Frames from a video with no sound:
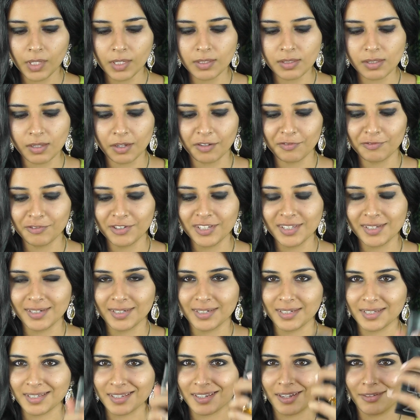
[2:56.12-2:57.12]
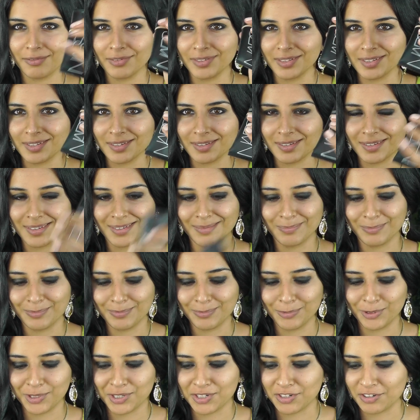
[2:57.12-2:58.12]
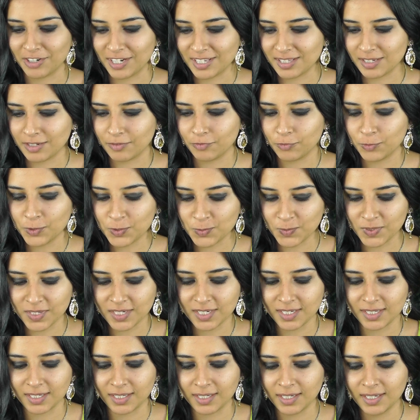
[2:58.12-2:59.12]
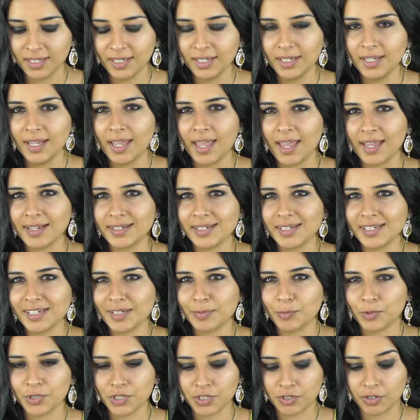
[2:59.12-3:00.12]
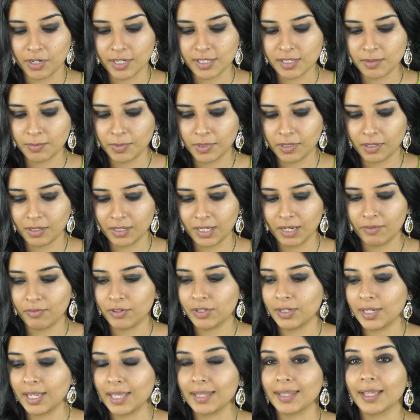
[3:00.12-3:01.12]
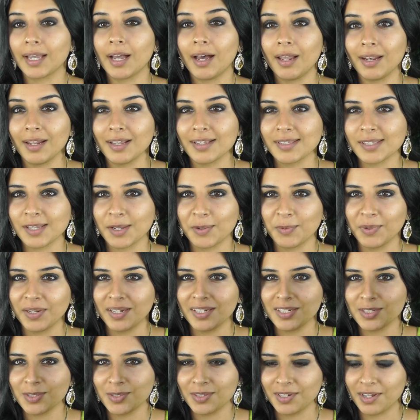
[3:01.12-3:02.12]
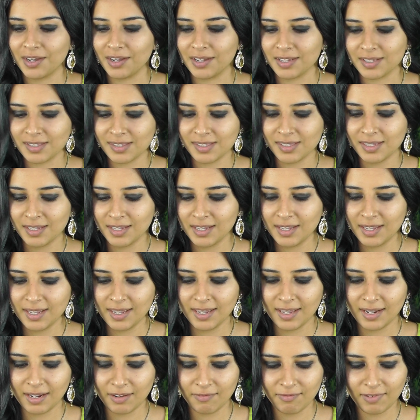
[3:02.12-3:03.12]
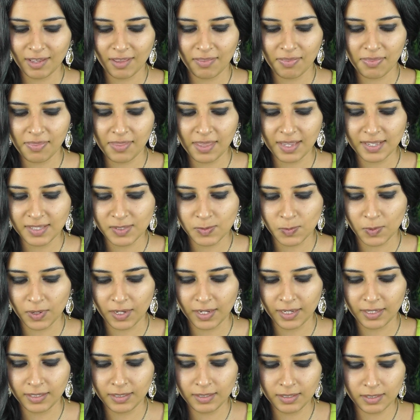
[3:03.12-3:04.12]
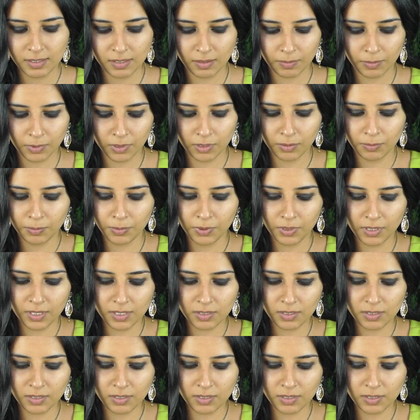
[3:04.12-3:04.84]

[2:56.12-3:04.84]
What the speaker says: So I've recently discovered this moisturiser. I've always wanted a tinted moisturiser, but I never could get the colour, so I went into NARS and I found this one. So I'm going to put